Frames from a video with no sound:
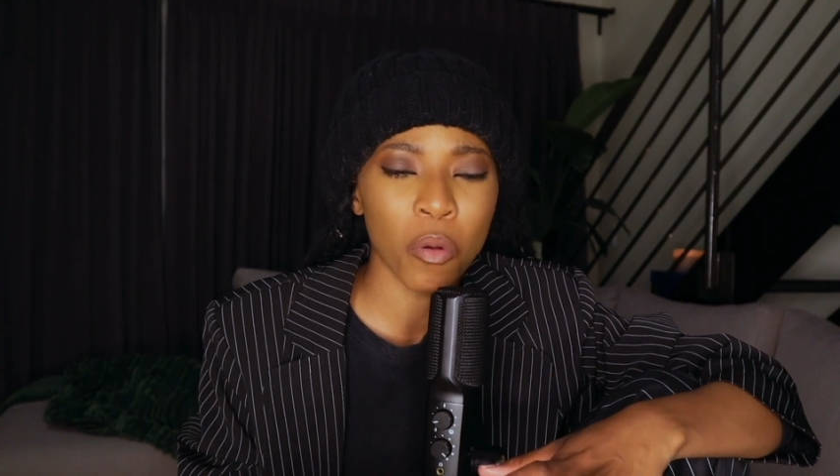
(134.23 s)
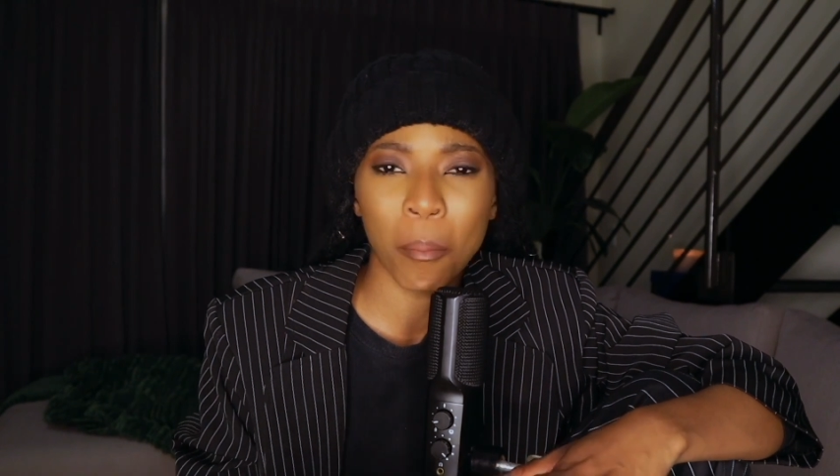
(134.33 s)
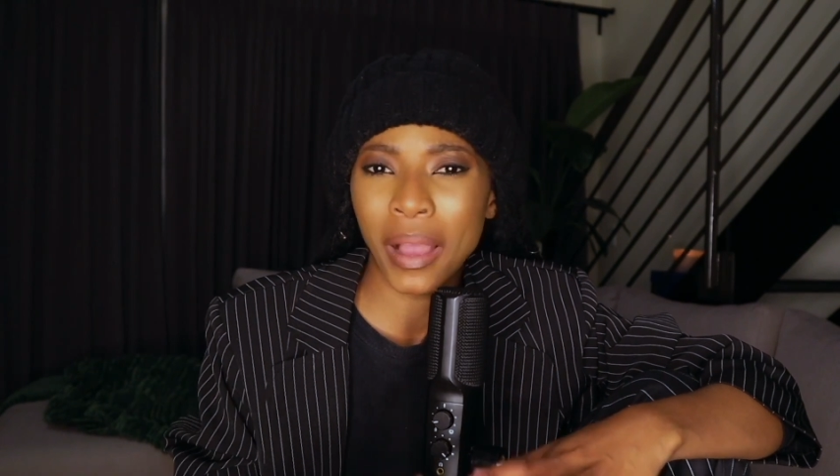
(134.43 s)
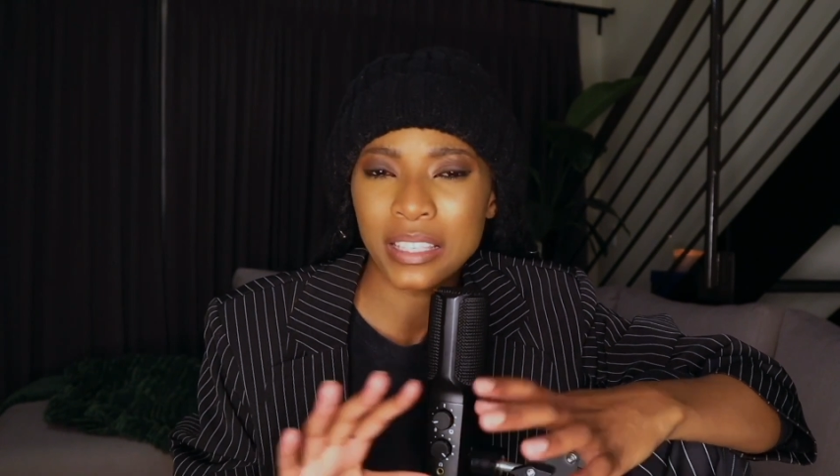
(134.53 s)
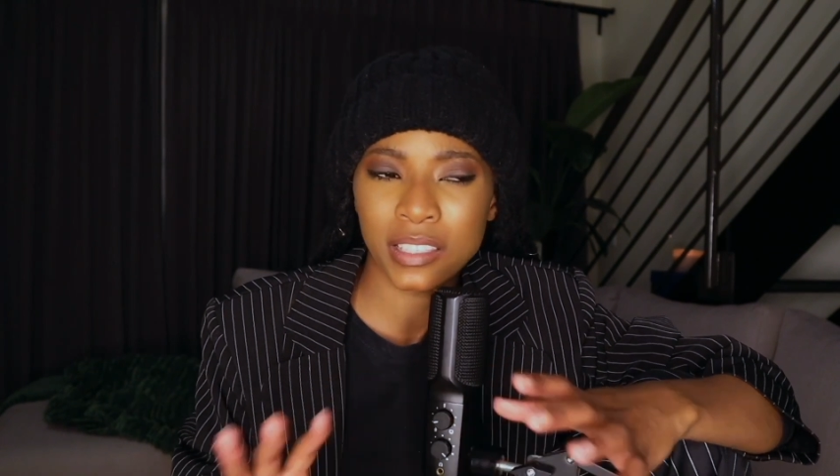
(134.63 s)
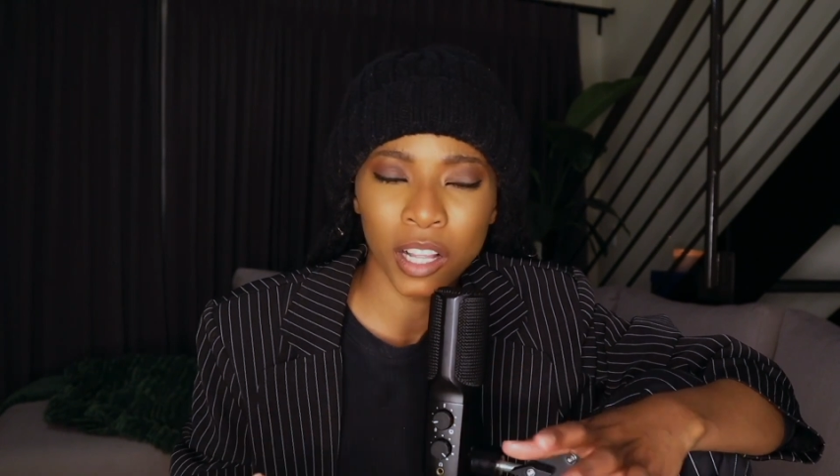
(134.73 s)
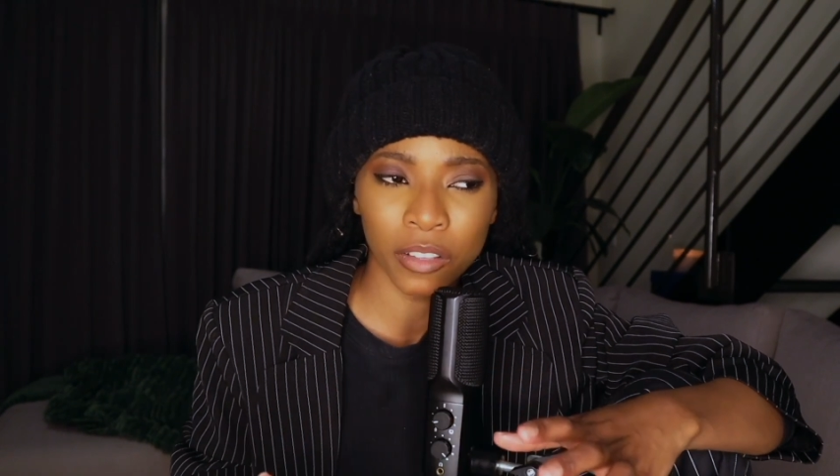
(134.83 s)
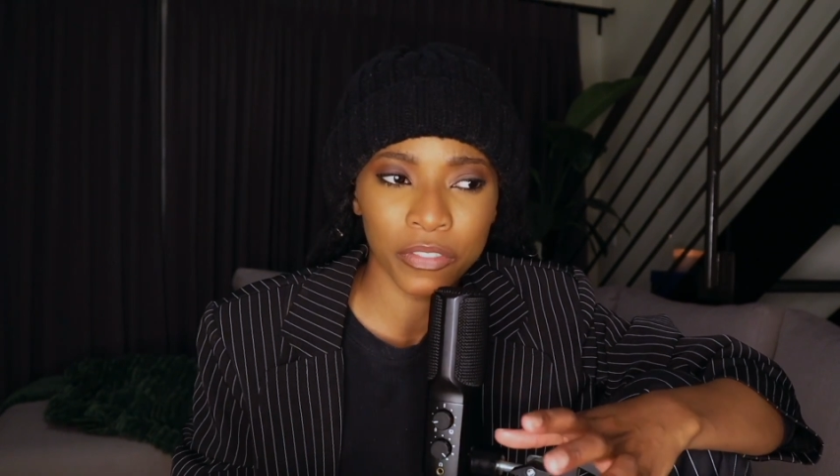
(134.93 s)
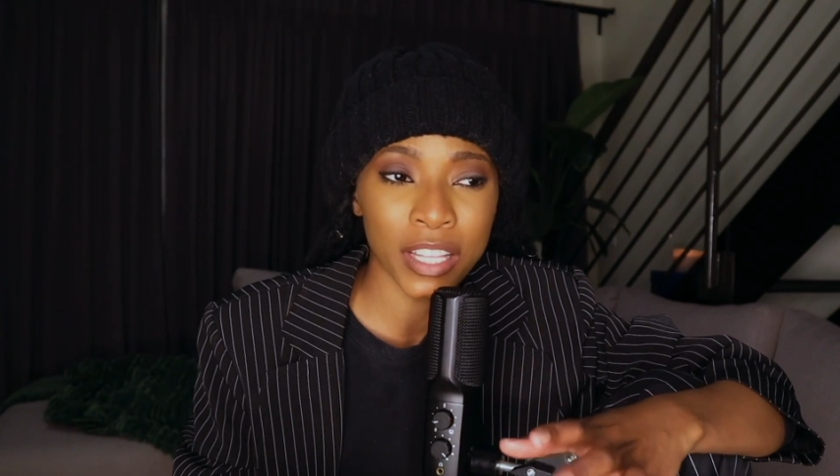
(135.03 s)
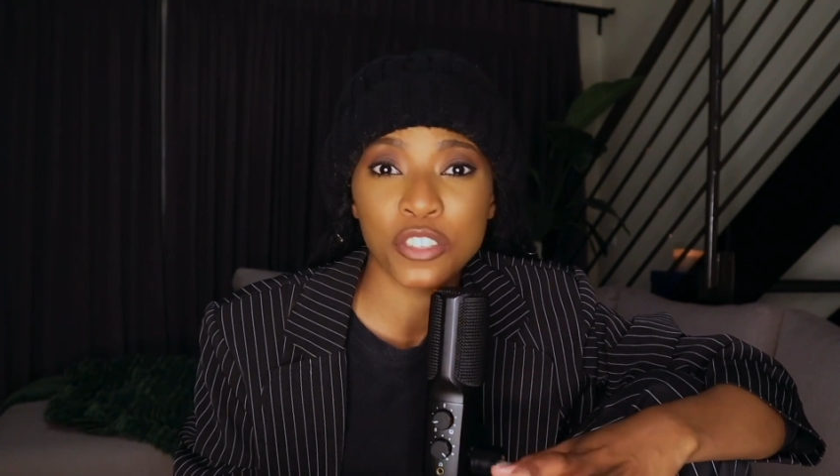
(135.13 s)

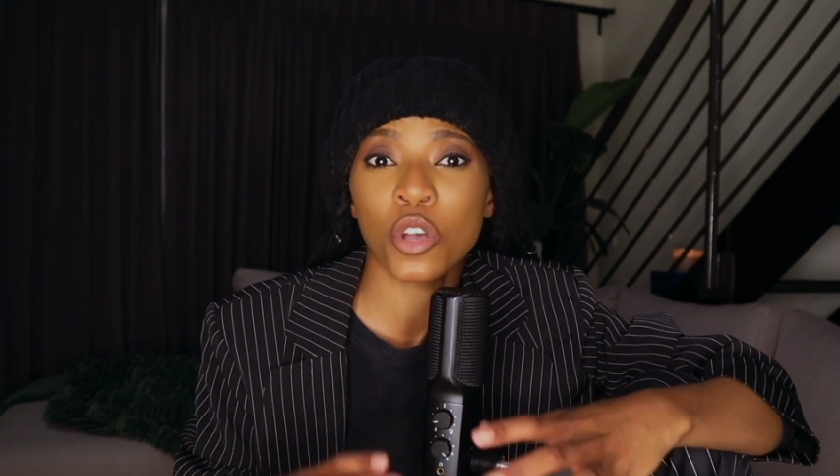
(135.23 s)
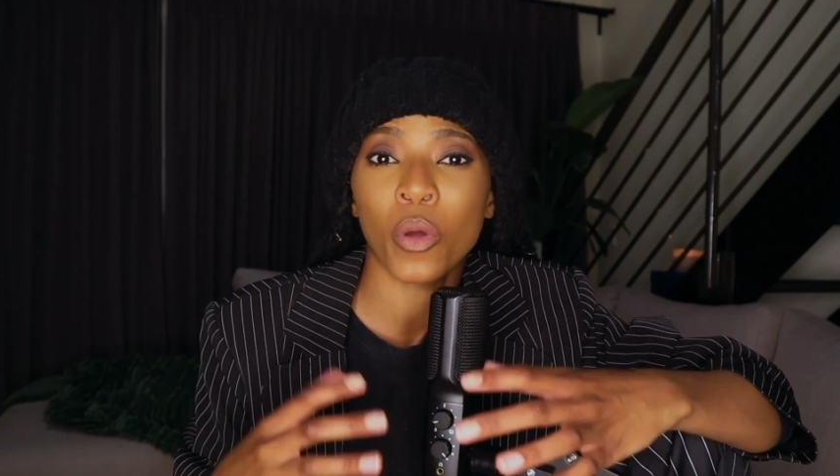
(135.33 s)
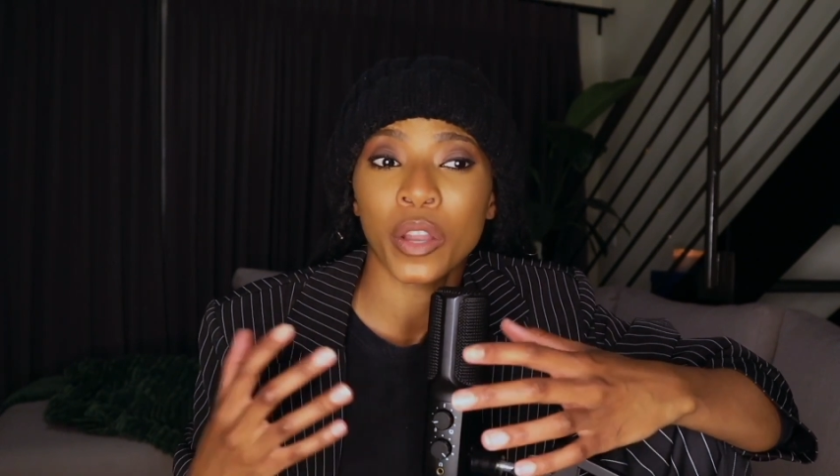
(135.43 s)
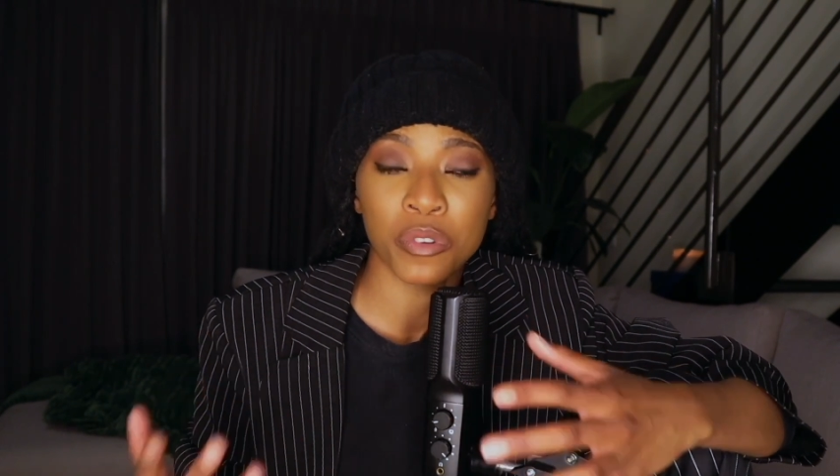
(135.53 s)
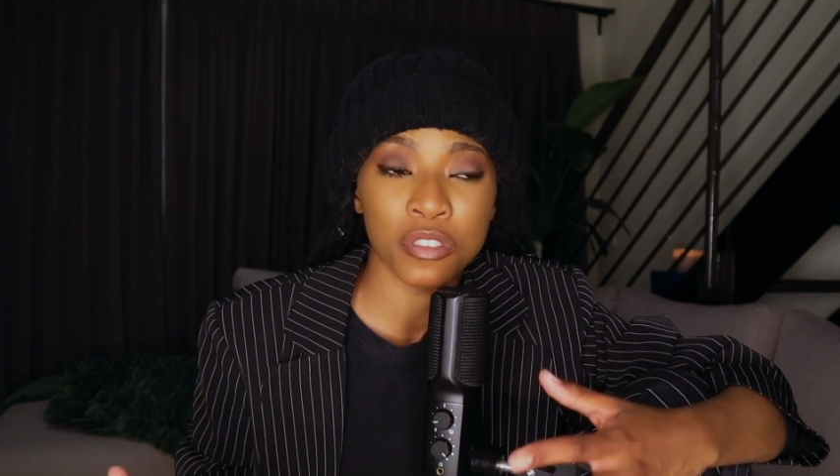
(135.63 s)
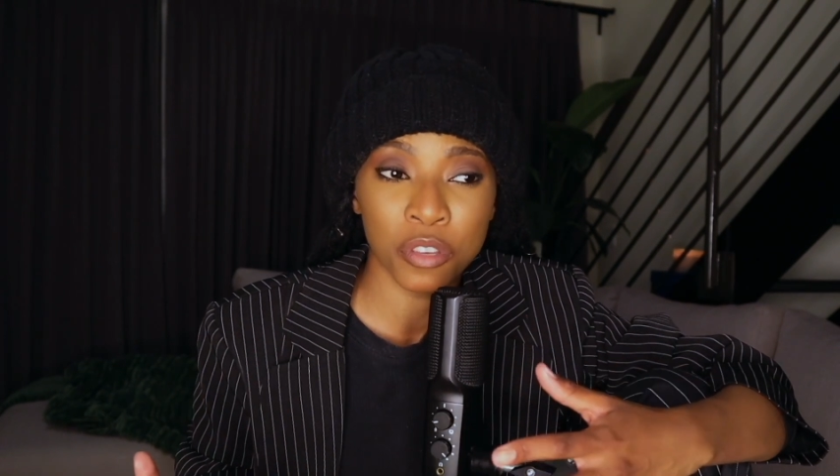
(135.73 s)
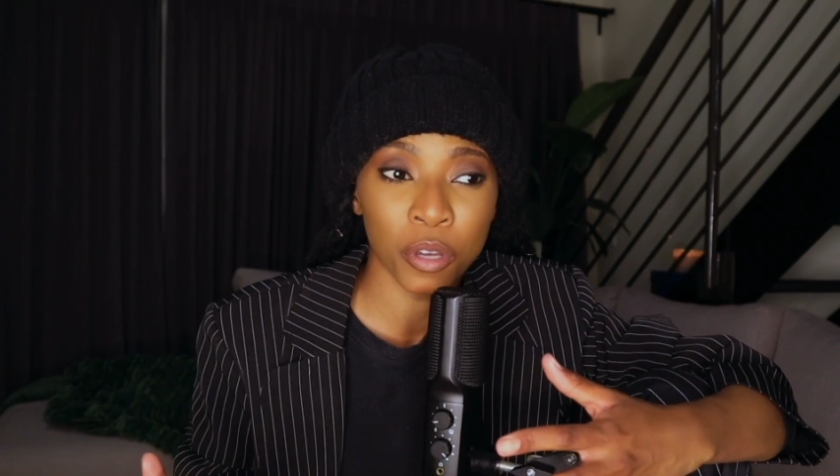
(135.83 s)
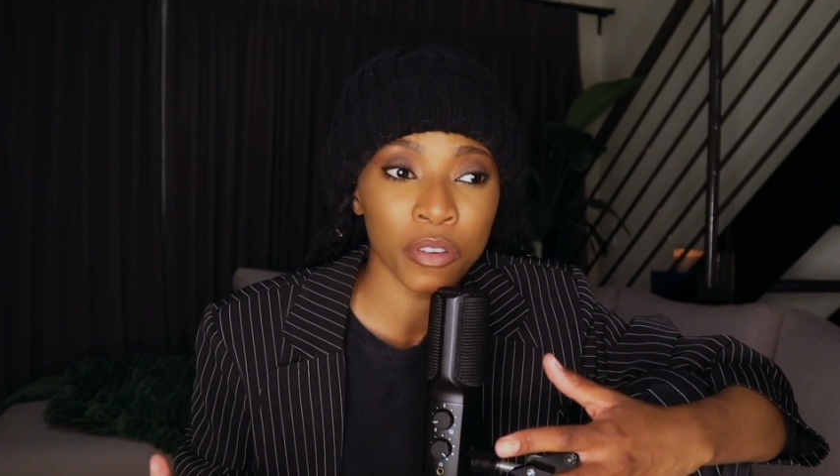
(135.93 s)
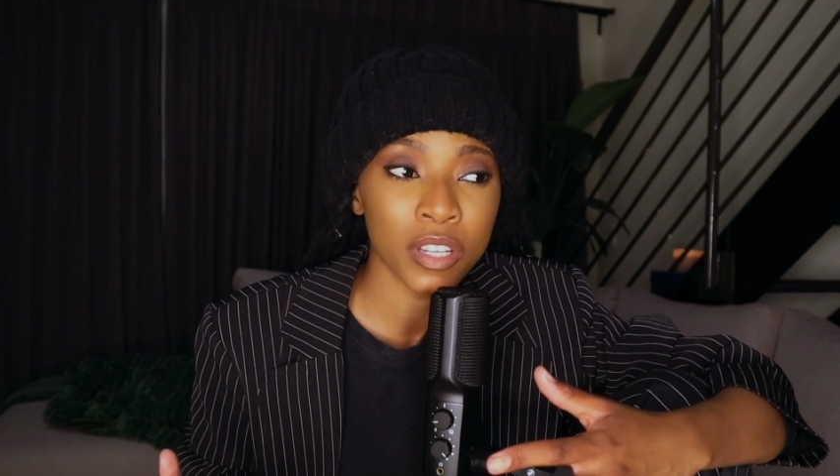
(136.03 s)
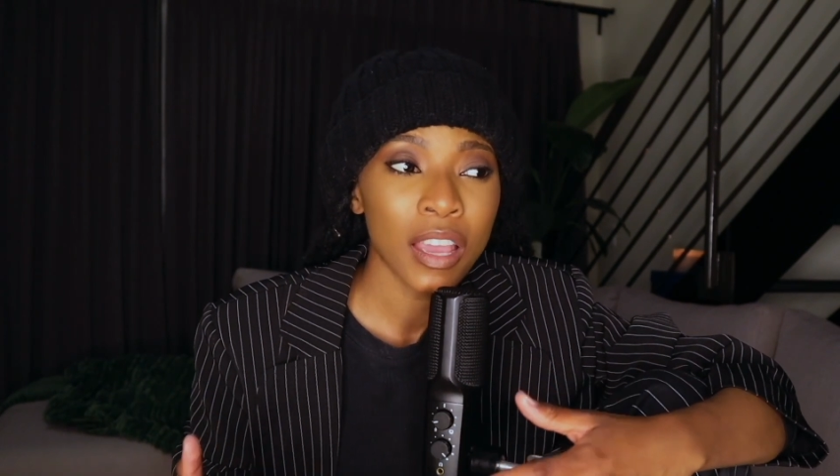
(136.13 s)
myself, and so
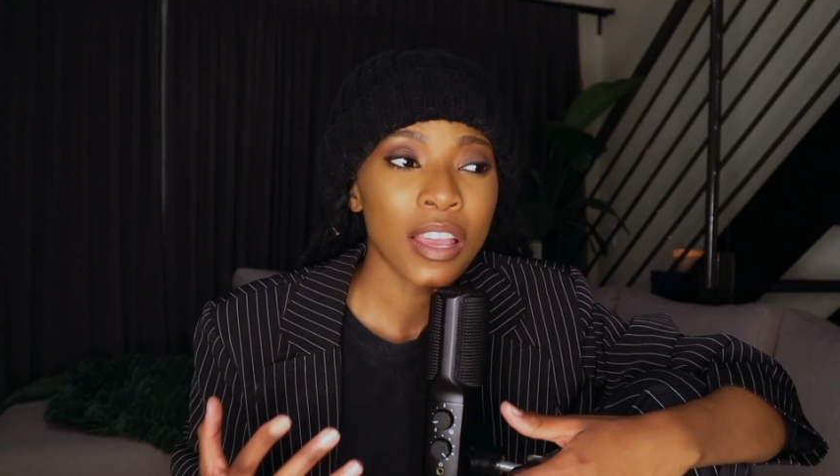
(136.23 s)
unreserved.